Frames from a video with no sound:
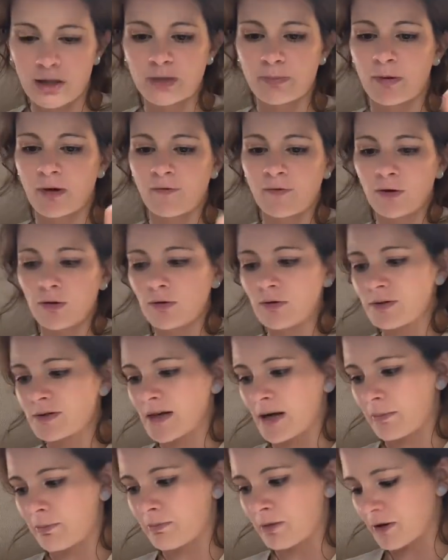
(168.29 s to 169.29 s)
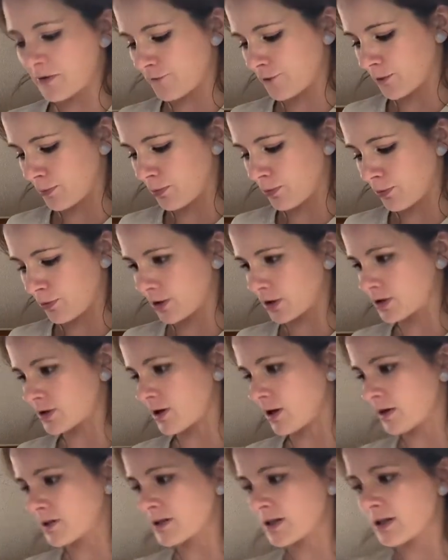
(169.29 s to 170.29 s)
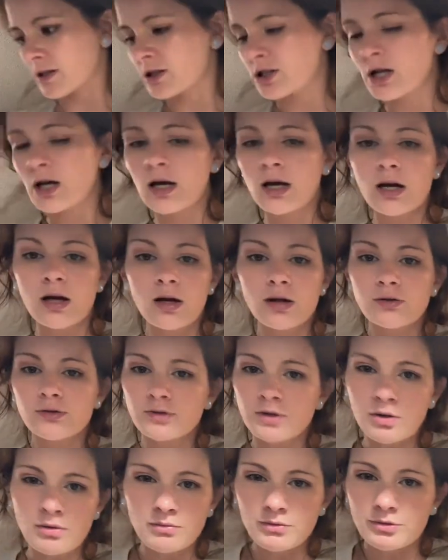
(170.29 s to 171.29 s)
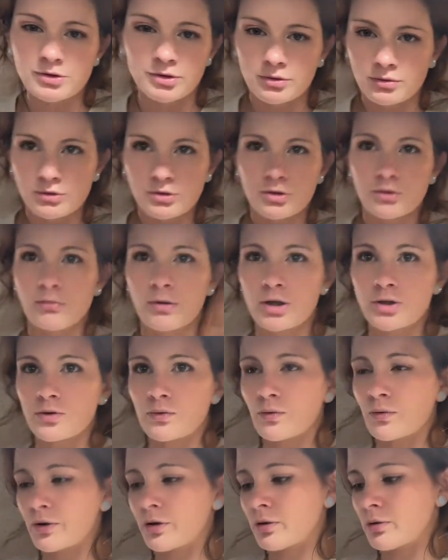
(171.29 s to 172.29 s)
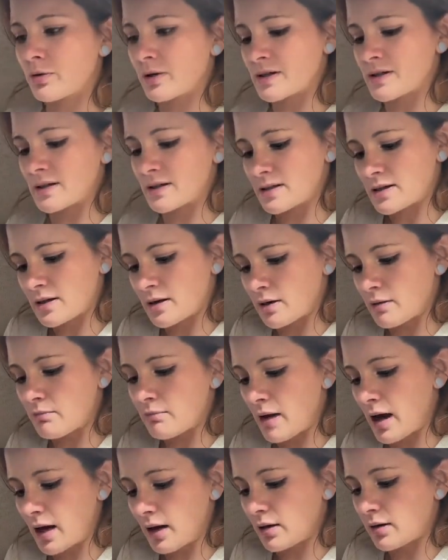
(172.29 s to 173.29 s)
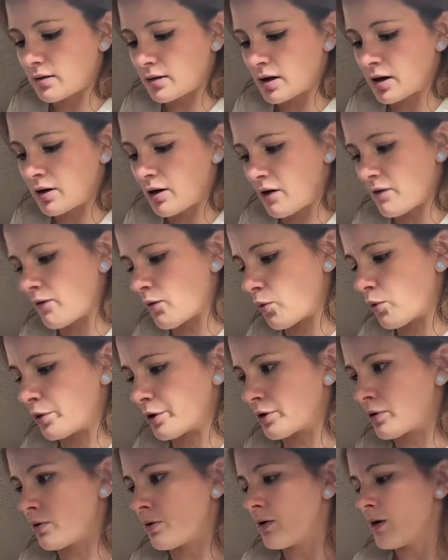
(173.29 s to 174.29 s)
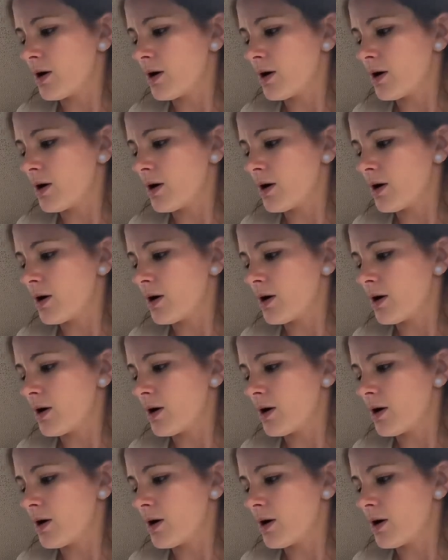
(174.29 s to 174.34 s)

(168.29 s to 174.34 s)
But if you use like beef or pork sausage, don't do too much oil because it's going to make enough oil.